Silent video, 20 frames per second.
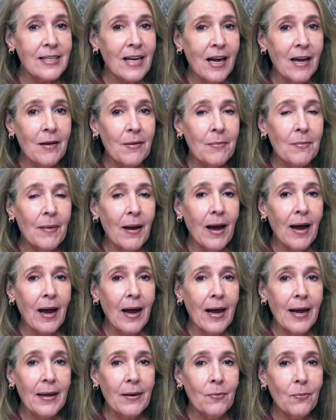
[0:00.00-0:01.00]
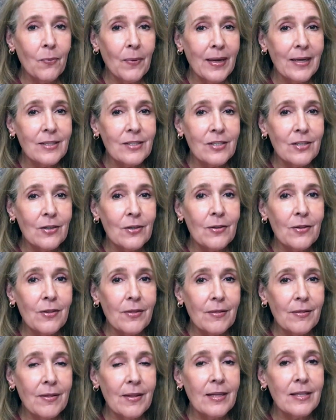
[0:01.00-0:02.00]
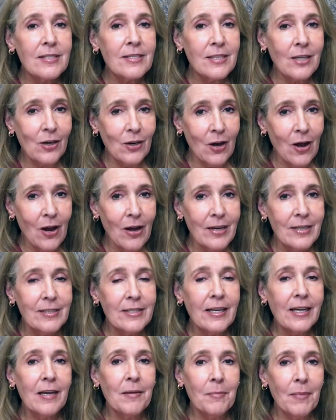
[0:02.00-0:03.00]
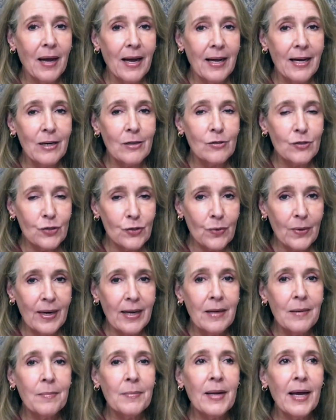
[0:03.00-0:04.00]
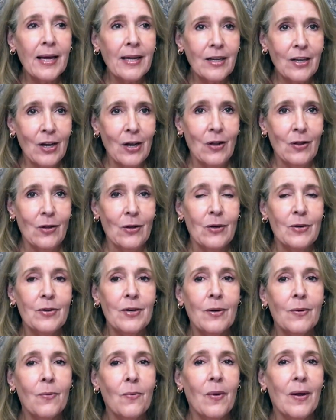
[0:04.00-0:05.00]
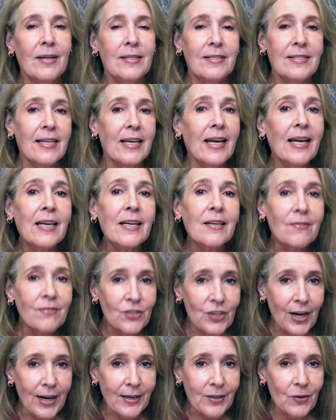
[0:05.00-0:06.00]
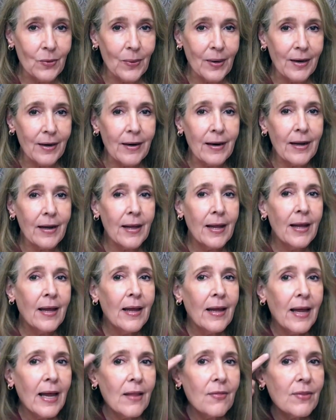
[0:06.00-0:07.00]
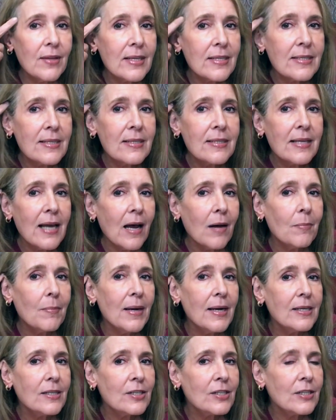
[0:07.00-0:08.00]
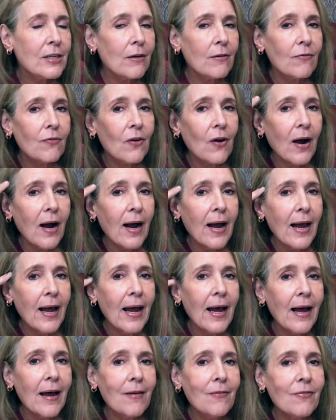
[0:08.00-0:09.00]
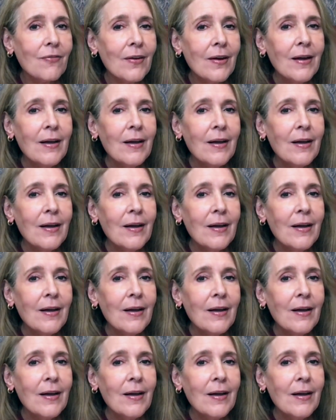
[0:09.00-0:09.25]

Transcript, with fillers: time I went to the salon to get my hair trimmed and colored was the end of January. And this is how much silver I have.